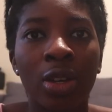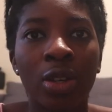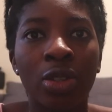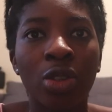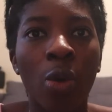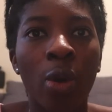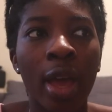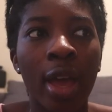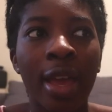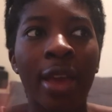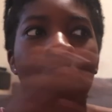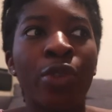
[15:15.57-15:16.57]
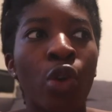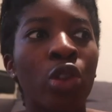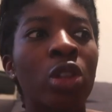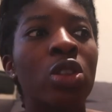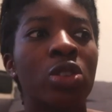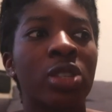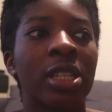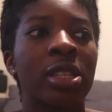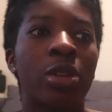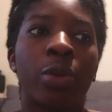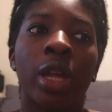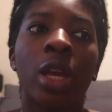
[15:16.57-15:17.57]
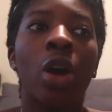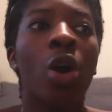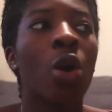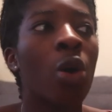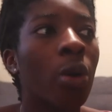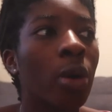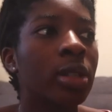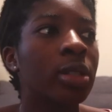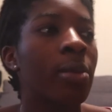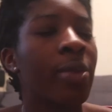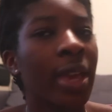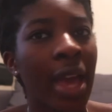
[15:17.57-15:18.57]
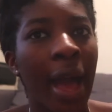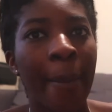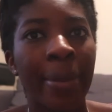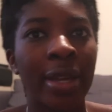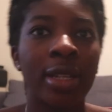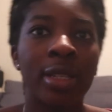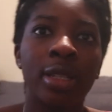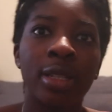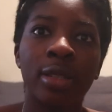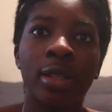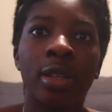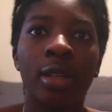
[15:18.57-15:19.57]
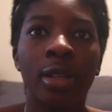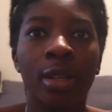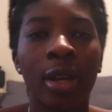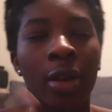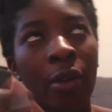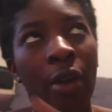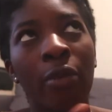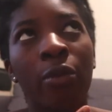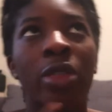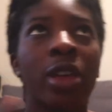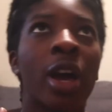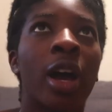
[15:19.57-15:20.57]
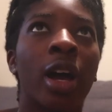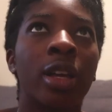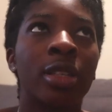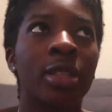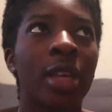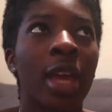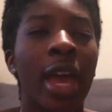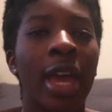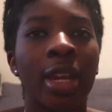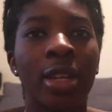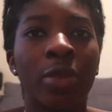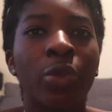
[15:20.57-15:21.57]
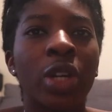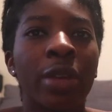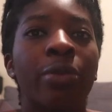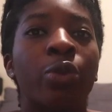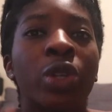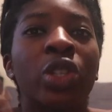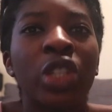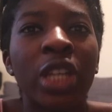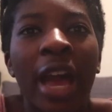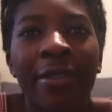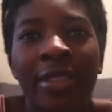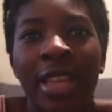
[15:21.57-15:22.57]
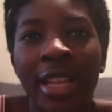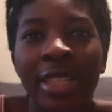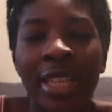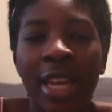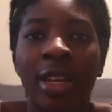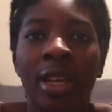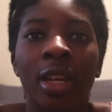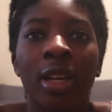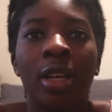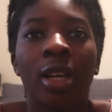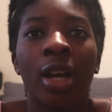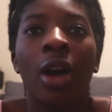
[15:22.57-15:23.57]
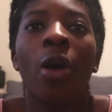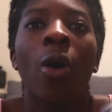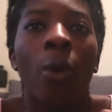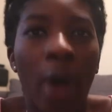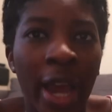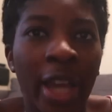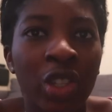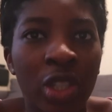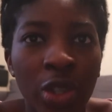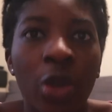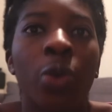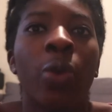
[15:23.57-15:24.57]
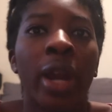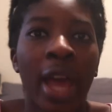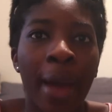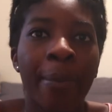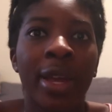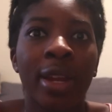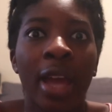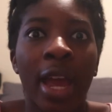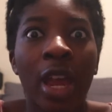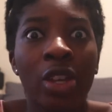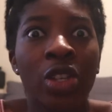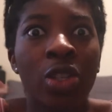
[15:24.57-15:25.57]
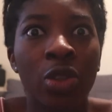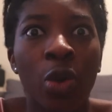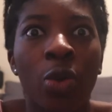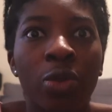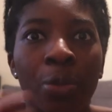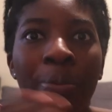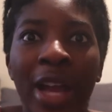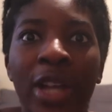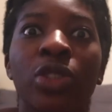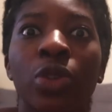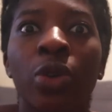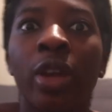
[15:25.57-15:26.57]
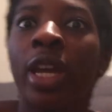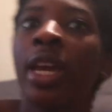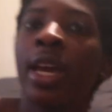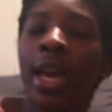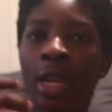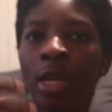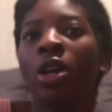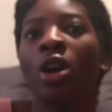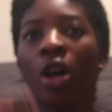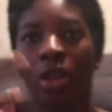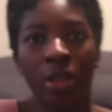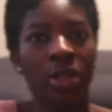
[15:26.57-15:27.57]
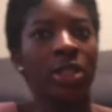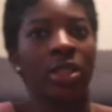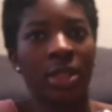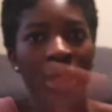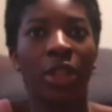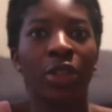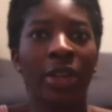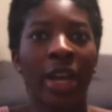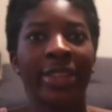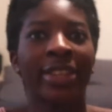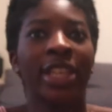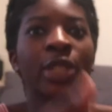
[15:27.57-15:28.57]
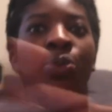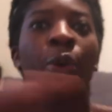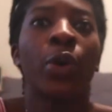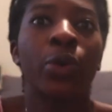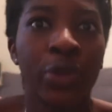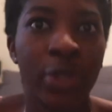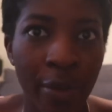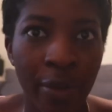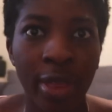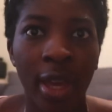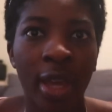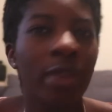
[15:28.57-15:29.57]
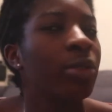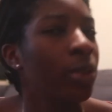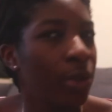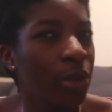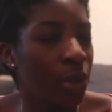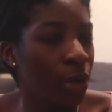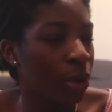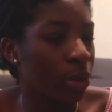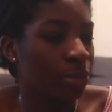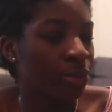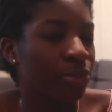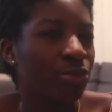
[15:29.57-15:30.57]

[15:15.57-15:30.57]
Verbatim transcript: So if earlier this season they were like, oh, something happened around with us, and would would she have then said, oh, I actually know what happened. I actually know the backstory and I'll tell you guys, expose everything, you know?